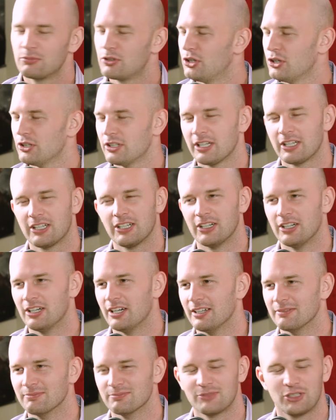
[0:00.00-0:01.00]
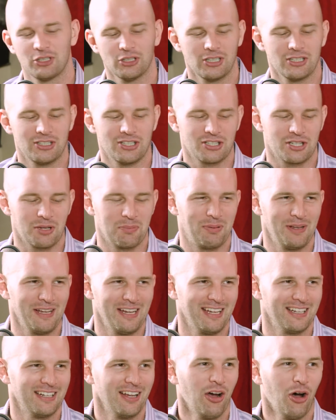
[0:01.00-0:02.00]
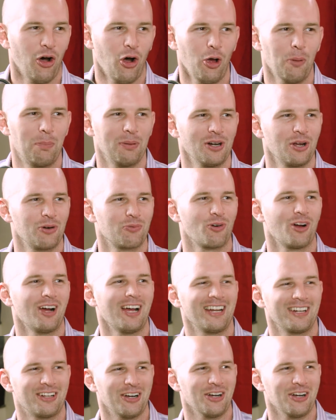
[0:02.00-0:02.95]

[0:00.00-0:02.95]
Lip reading: Could have gone, could have disappeared. Open on Ryan